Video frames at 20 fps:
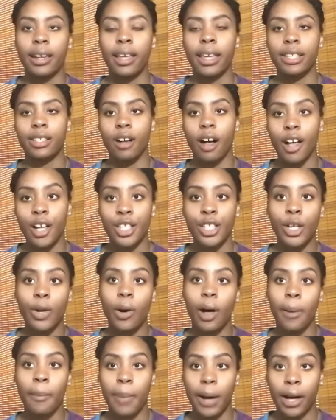is also
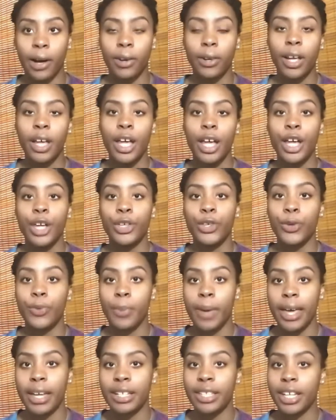about
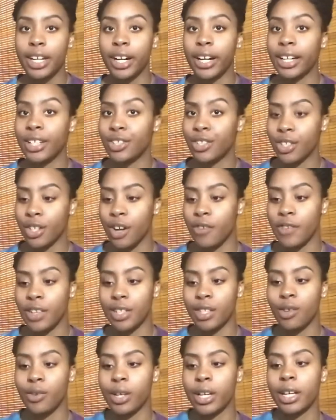humanitarian service.
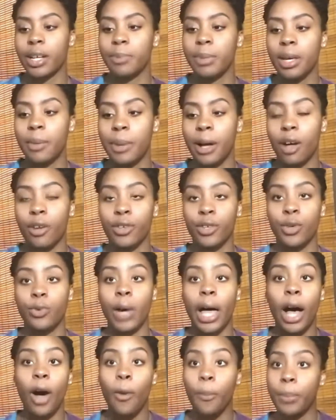So it could be about you
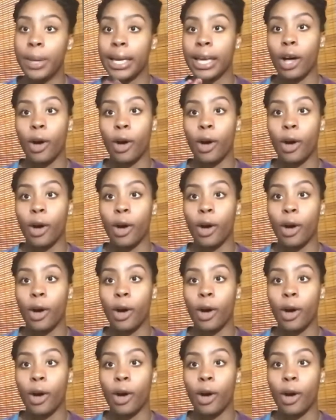helping,